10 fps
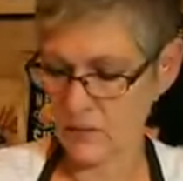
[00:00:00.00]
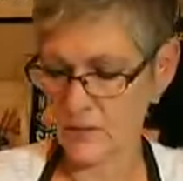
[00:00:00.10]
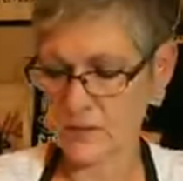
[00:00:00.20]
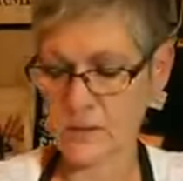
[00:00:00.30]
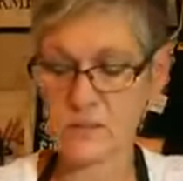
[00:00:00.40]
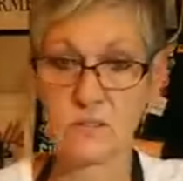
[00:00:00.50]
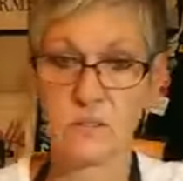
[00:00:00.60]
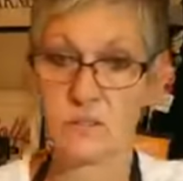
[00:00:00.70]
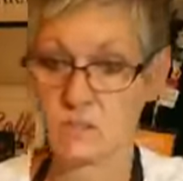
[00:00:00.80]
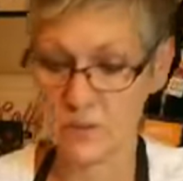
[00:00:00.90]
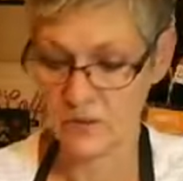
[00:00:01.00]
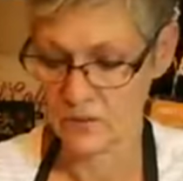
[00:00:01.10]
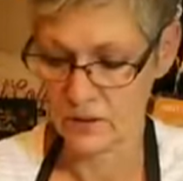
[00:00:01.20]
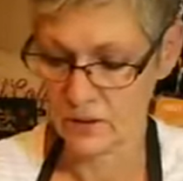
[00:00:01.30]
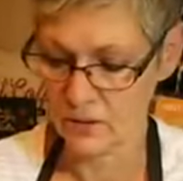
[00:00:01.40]
it doesn't rain
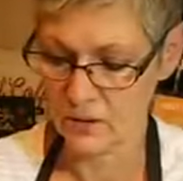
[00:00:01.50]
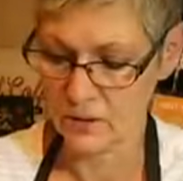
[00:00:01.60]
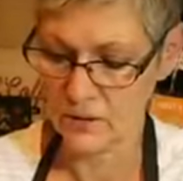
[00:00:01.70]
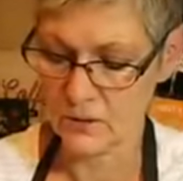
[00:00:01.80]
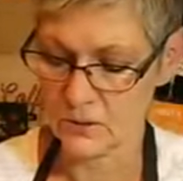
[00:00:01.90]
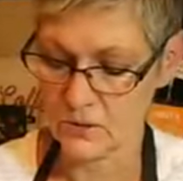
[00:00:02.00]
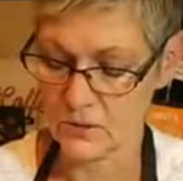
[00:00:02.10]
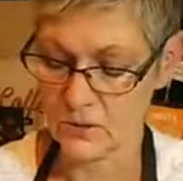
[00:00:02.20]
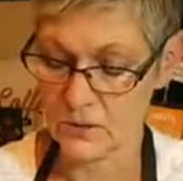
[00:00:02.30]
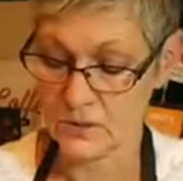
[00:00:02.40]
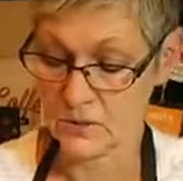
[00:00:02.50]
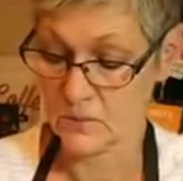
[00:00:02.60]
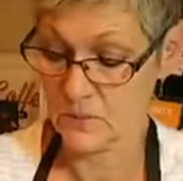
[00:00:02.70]
very long here, which is awesome.